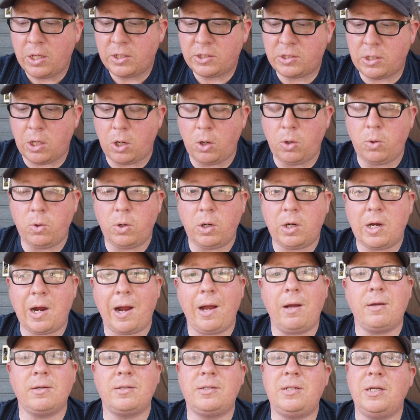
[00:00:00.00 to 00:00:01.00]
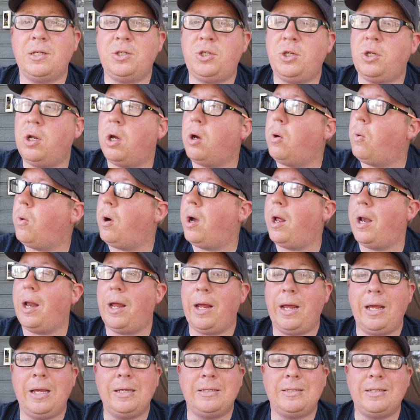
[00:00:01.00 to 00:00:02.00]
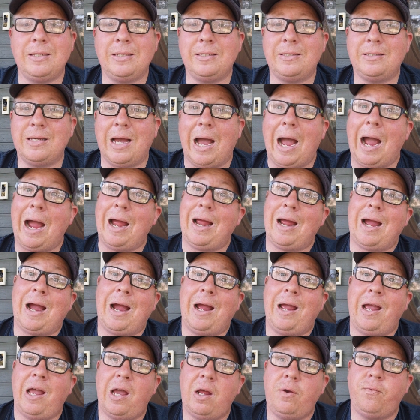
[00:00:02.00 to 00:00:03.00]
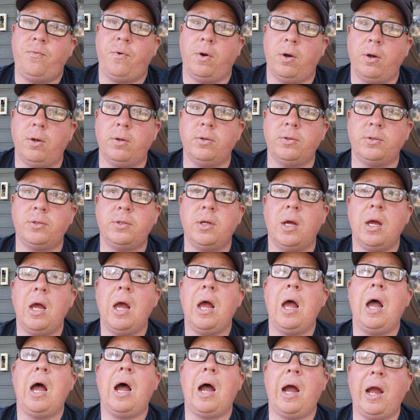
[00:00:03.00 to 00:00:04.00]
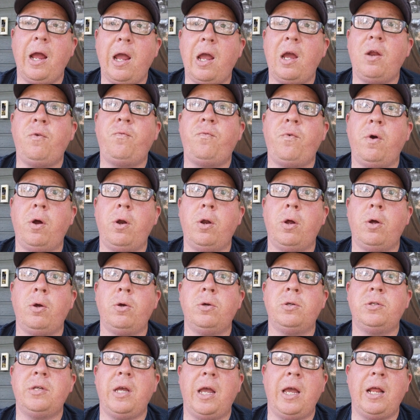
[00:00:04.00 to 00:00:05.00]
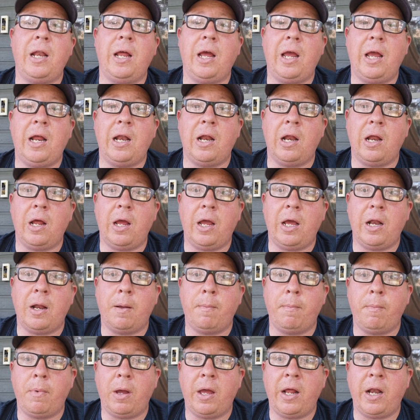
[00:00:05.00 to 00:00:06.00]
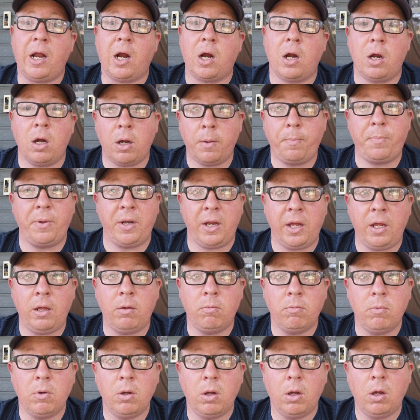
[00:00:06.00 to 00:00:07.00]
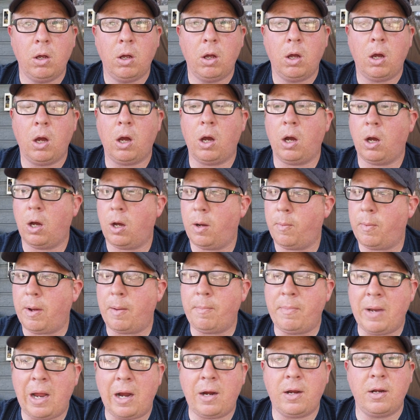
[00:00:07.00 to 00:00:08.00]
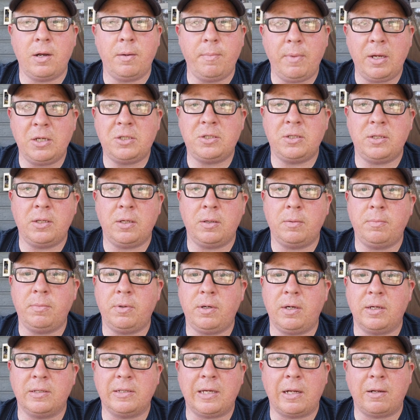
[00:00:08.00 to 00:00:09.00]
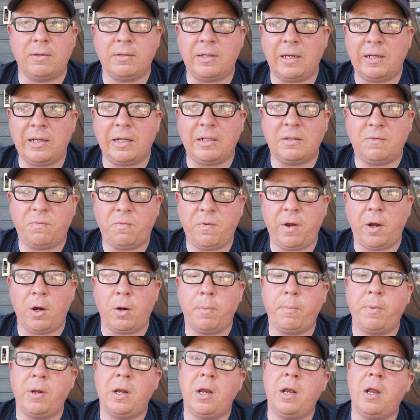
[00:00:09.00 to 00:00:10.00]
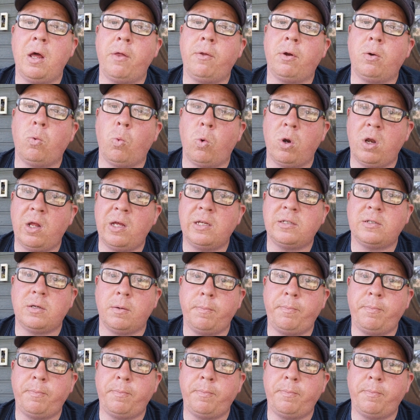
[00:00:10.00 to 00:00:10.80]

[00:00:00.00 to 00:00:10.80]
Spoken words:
So Kyle says, you know what? He says, I had photos. I had photos, and a company, I'm not going to mention them because I don't think it's fair, but one of his